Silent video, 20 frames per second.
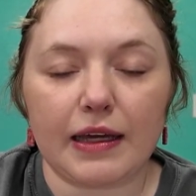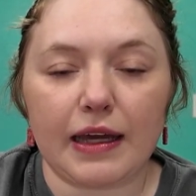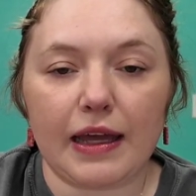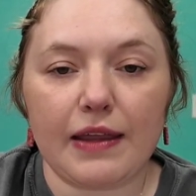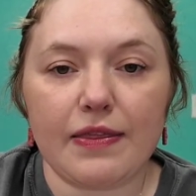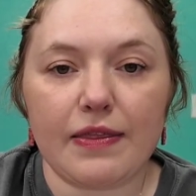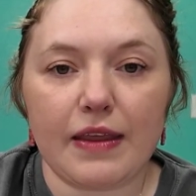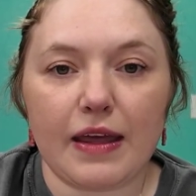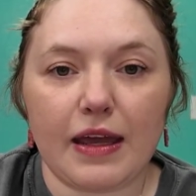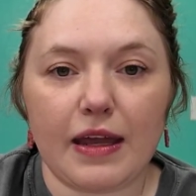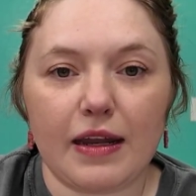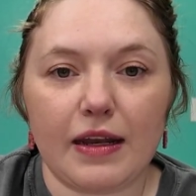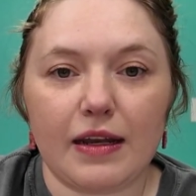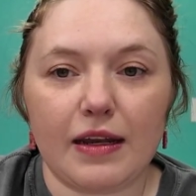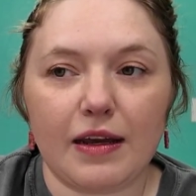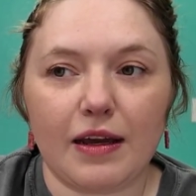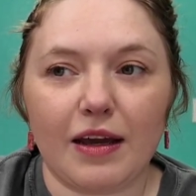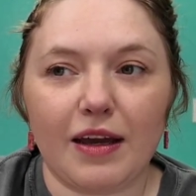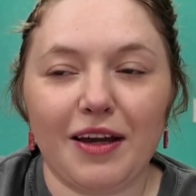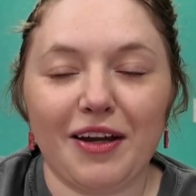and
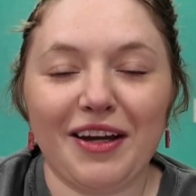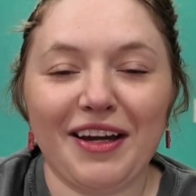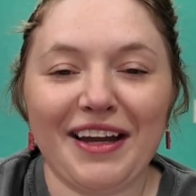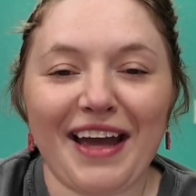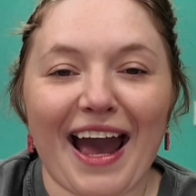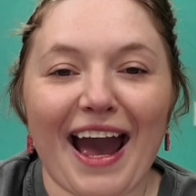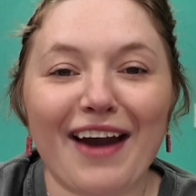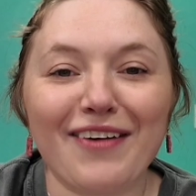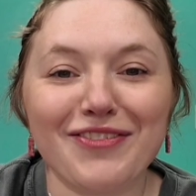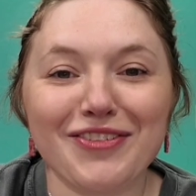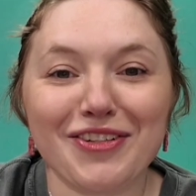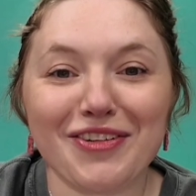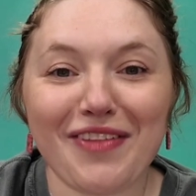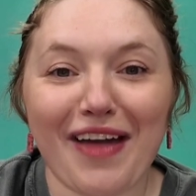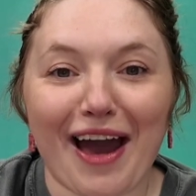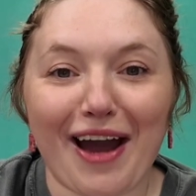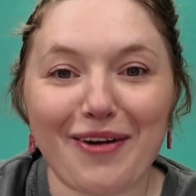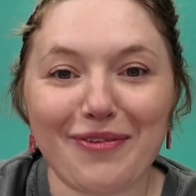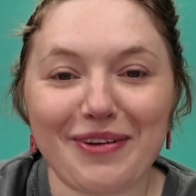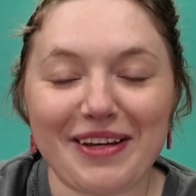then after
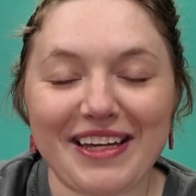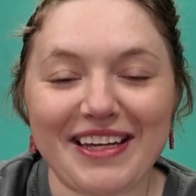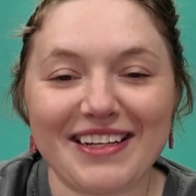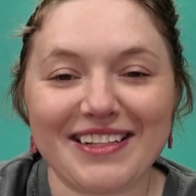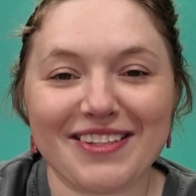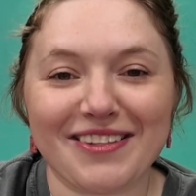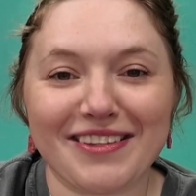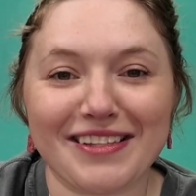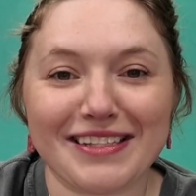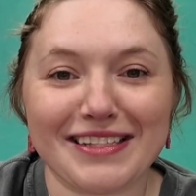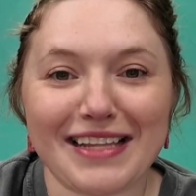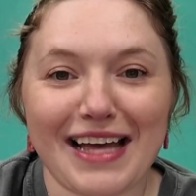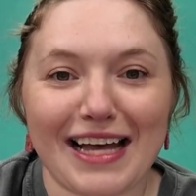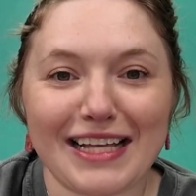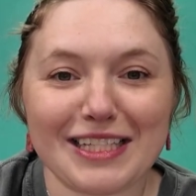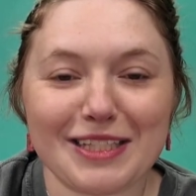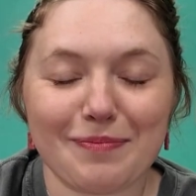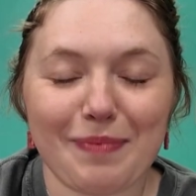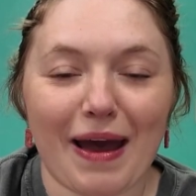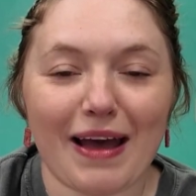that week, so this
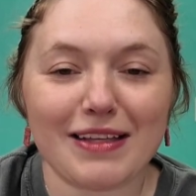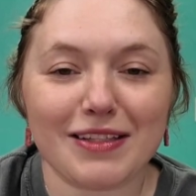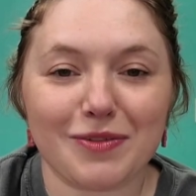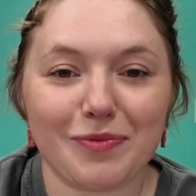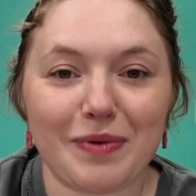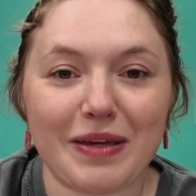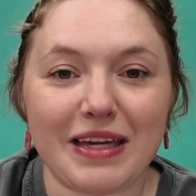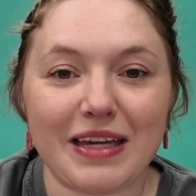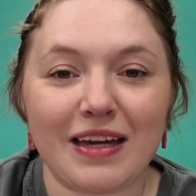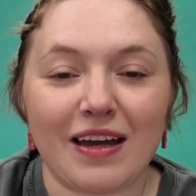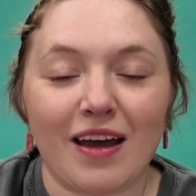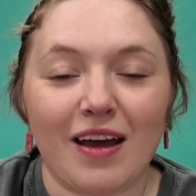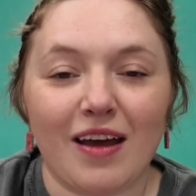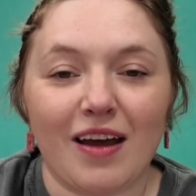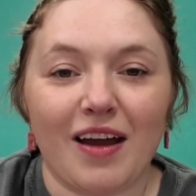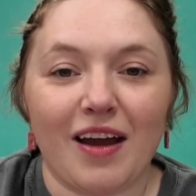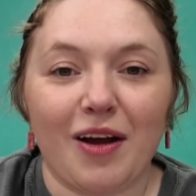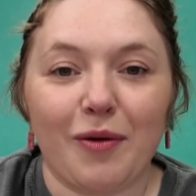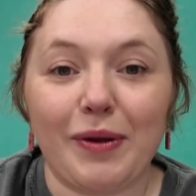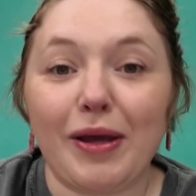past week,
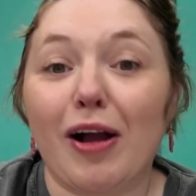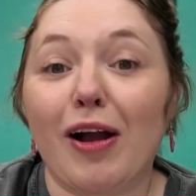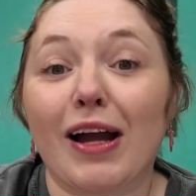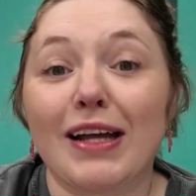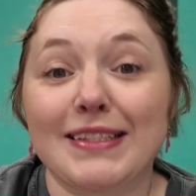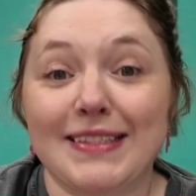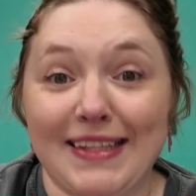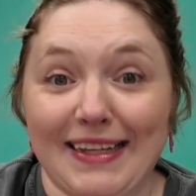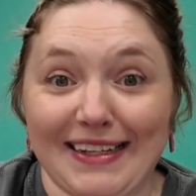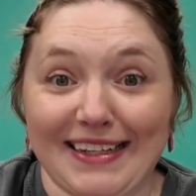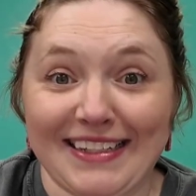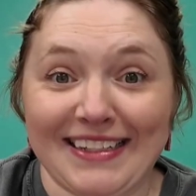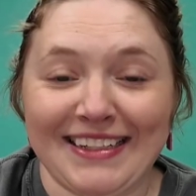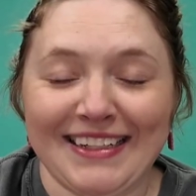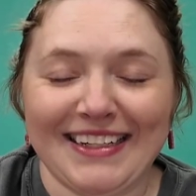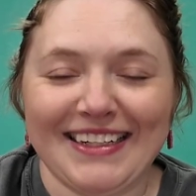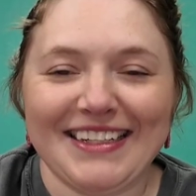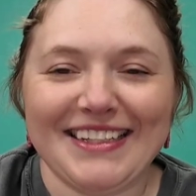we all got sick.